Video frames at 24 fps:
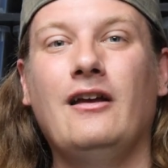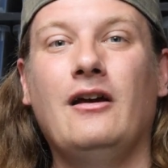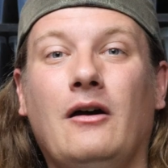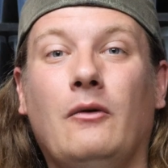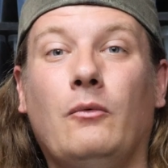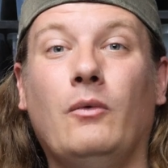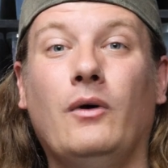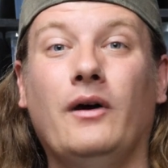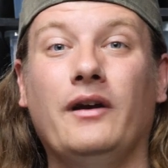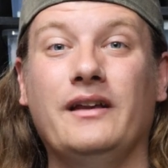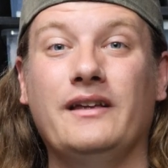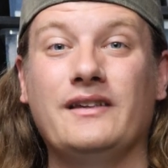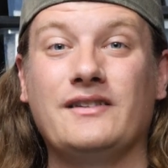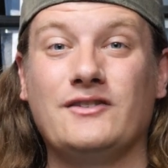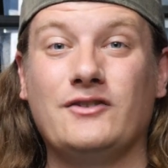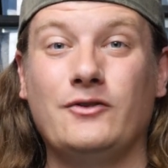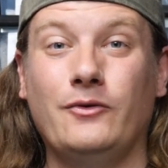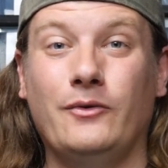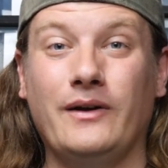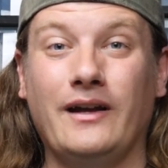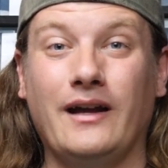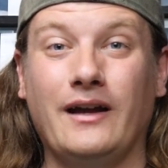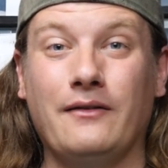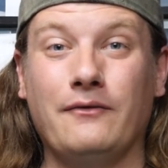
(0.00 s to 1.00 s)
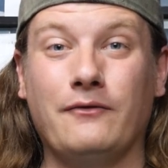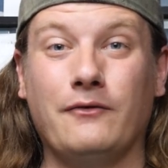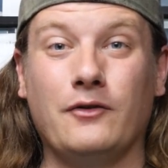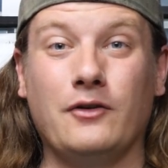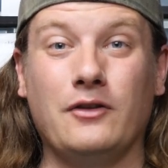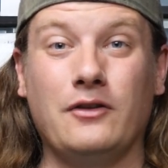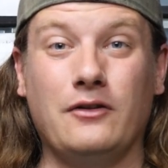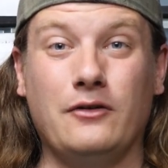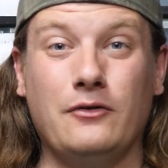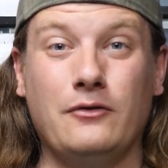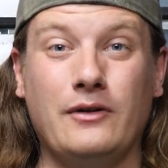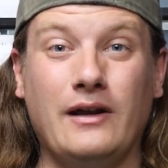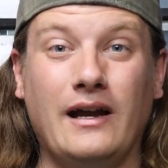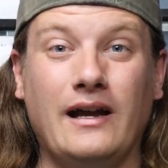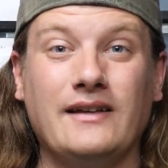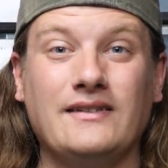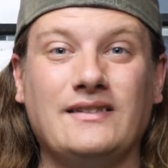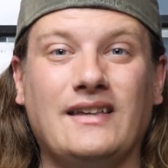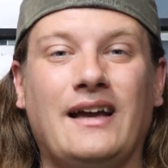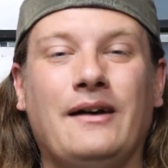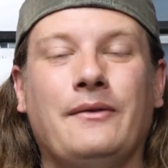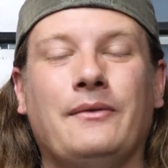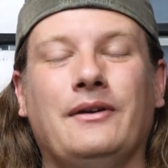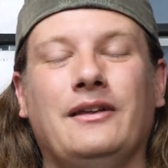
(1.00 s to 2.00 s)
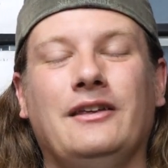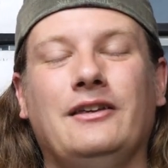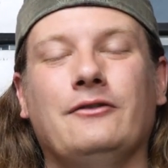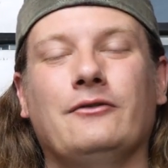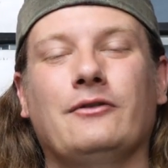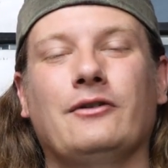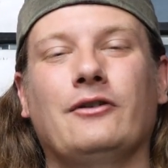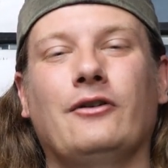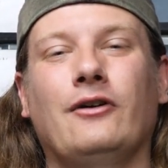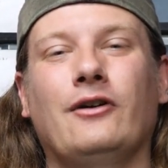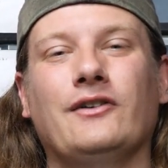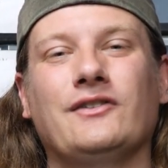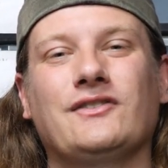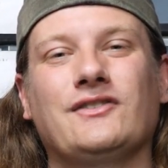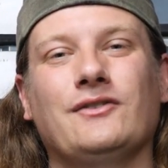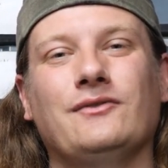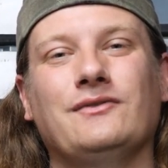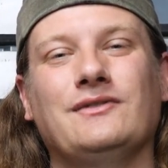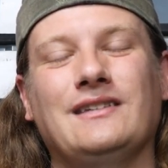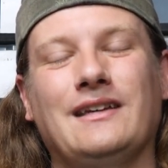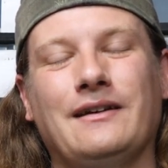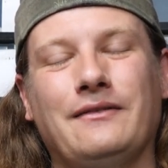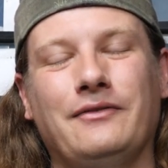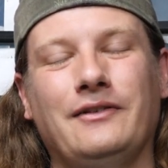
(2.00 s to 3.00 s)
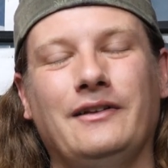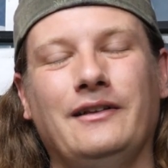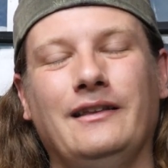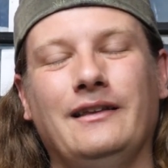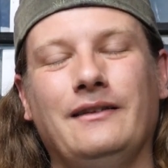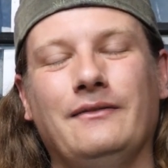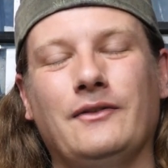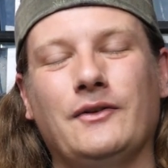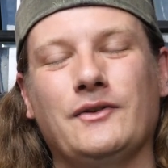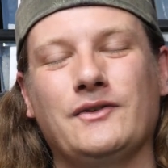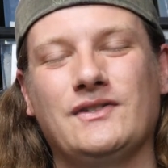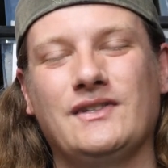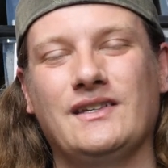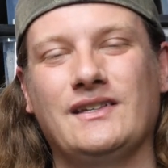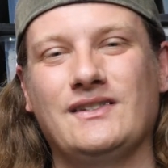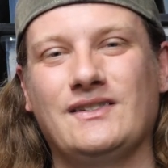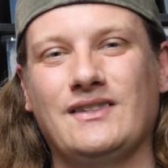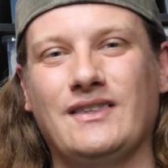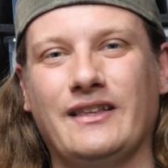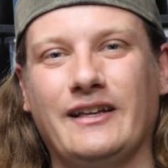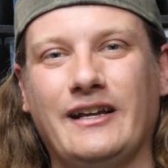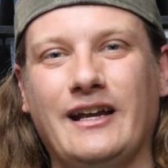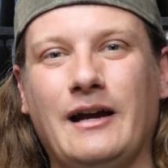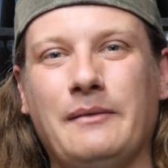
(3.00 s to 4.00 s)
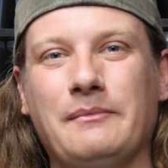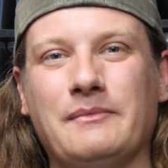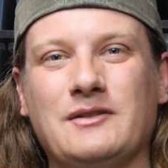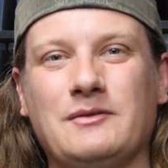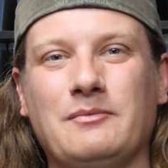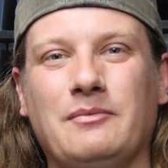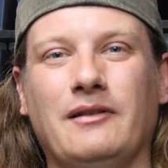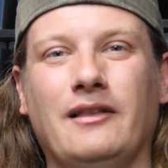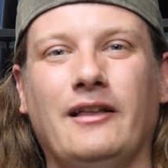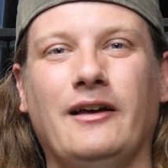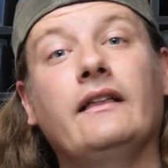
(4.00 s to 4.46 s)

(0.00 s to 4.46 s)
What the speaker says: What is going on with you guys? I want to hear it all, so definitely leave those things in the comments below.